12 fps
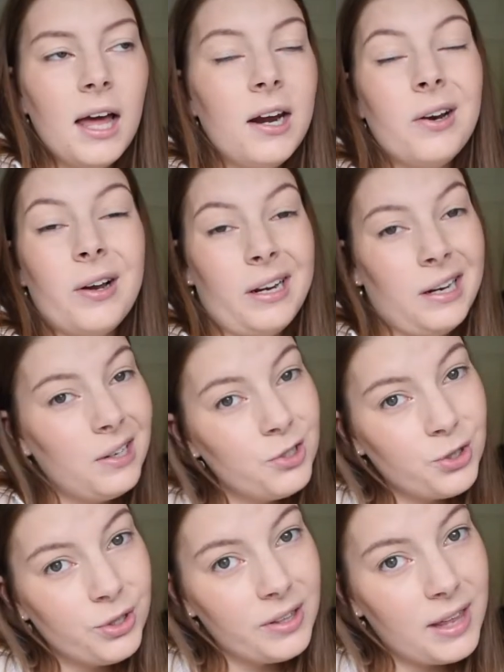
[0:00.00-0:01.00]
I don't know how
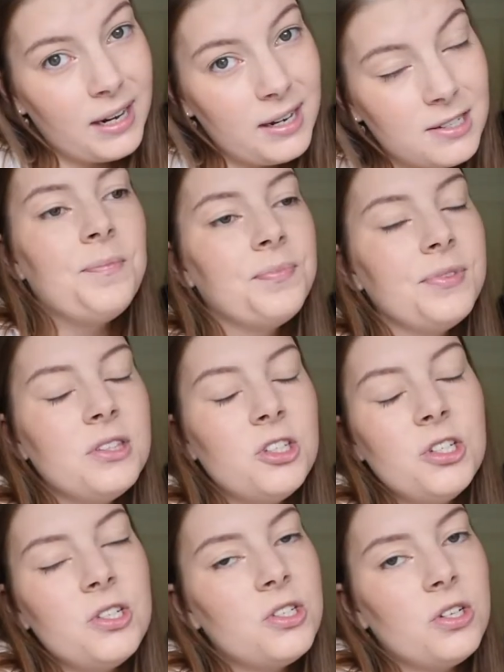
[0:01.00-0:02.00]
true that is.
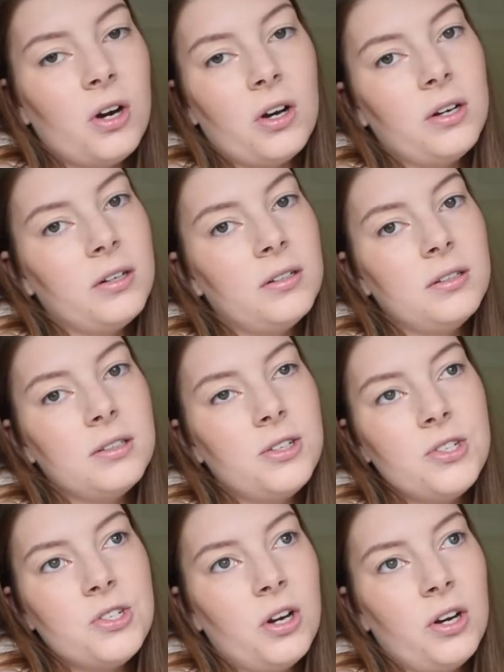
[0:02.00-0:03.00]
Just don't
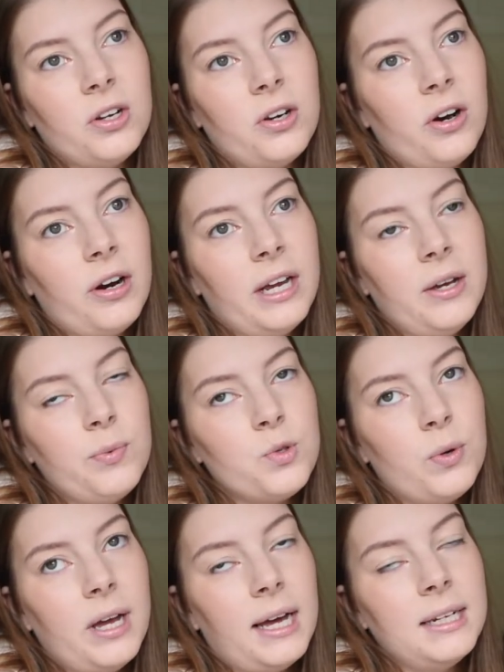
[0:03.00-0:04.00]
go. It was
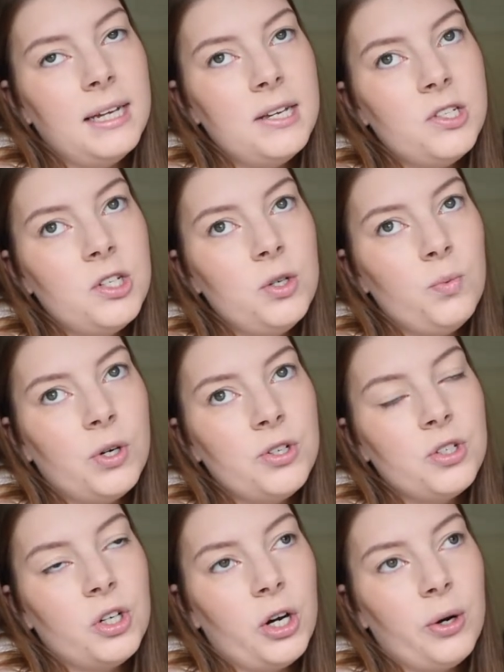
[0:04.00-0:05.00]
weird. Unless you want
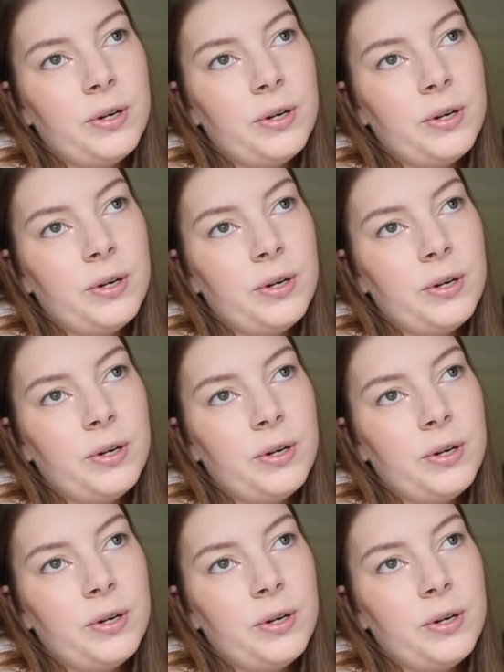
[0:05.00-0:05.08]
to go